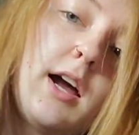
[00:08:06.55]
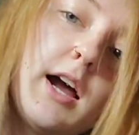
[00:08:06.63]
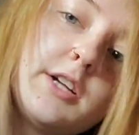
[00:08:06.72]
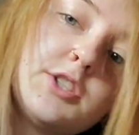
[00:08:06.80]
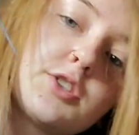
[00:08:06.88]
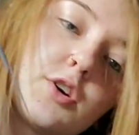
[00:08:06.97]

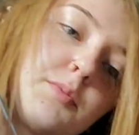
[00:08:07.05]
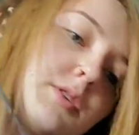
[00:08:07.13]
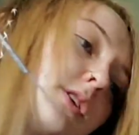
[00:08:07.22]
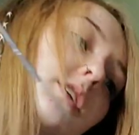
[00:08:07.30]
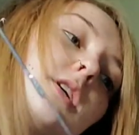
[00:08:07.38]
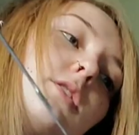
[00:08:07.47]
I just open
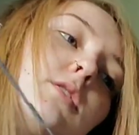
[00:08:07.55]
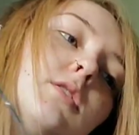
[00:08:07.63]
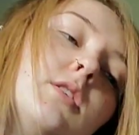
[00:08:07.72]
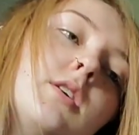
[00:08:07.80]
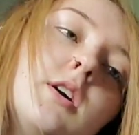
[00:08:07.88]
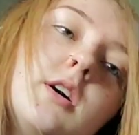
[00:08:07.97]
the needle.
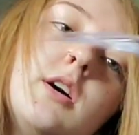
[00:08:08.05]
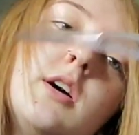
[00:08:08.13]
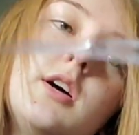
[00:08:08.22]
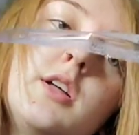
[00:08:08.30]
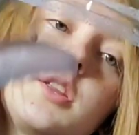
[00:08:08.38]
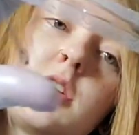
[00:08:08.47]

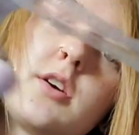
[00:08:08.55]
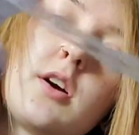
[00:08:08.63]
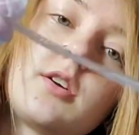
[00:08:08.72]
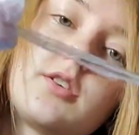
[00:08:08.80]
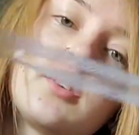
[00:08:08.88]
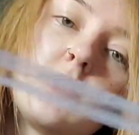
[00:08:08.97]
They're